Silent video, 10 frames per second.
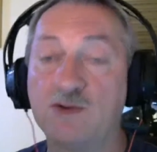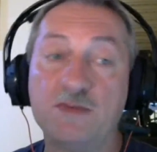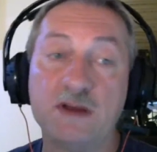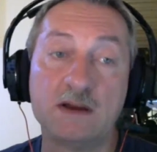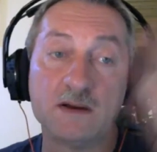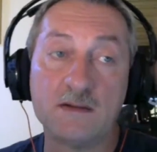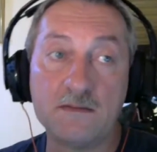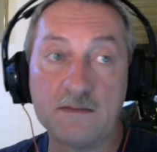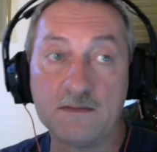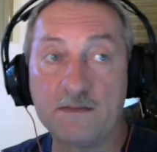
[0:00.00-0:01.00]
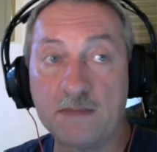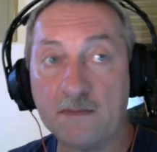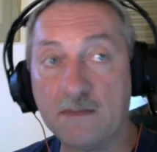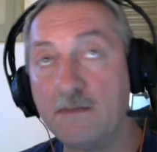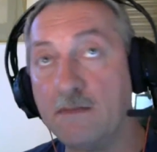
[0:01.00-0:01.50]
to be
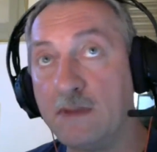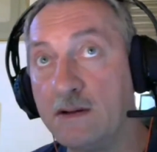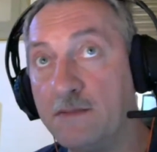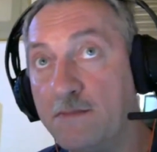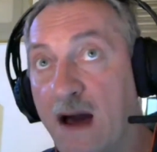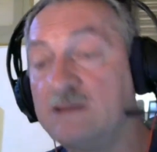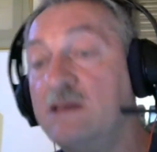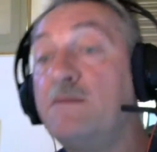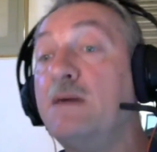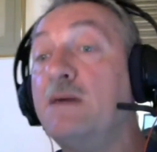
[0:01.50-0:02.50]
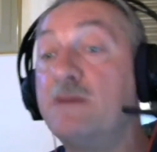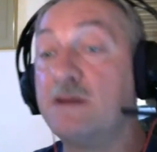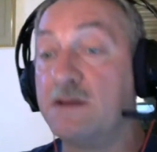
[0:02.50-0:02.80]
a party member,